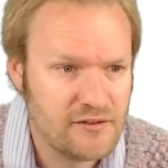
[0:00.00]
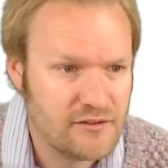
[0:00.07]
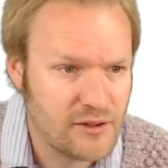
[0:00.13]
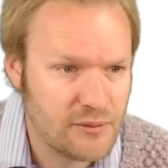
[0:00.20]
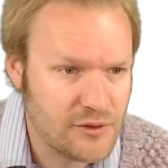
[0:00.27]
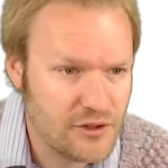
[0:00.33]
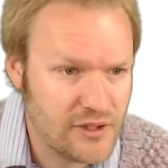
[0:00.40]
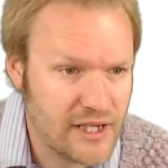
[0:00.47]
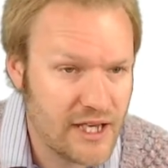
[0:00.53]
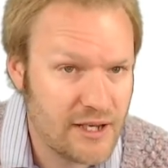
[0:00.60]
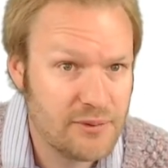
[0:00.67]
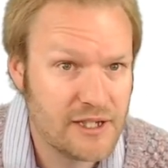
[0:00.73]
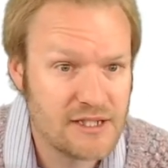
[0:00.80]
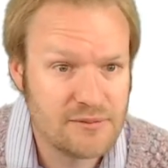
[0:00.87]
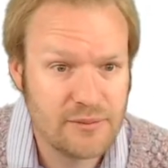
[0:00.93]
From 3a
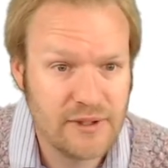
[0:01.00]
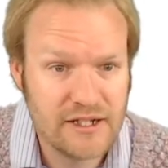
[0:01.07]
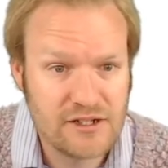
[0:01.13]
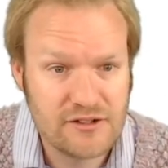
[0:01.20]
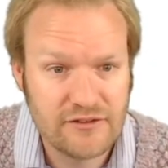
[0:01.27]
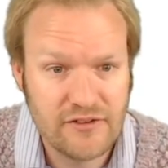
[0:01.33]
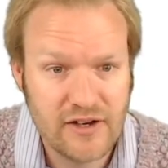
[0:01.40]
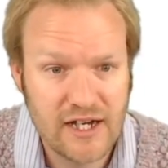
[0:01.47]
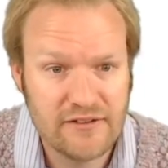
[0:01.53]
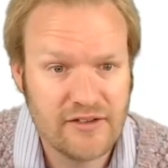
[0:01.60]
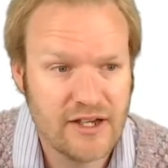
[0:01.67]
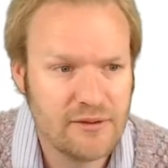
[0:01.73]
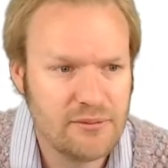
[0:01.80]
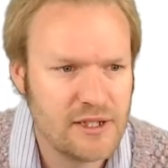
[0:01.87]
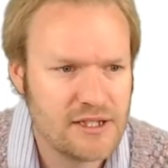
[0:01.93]
plus b to
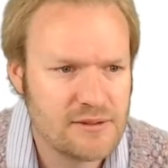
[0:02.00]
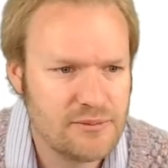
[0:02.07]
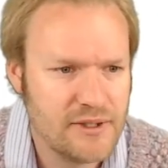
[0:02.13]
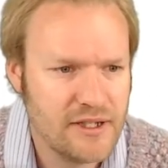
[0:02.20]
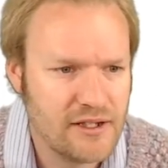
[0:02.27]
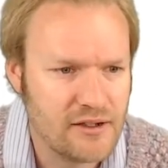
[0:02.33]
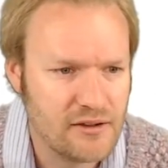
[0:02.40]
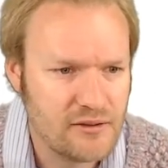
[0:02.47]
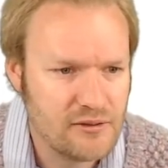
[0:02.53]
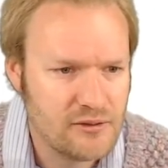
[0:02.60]
5a plus b.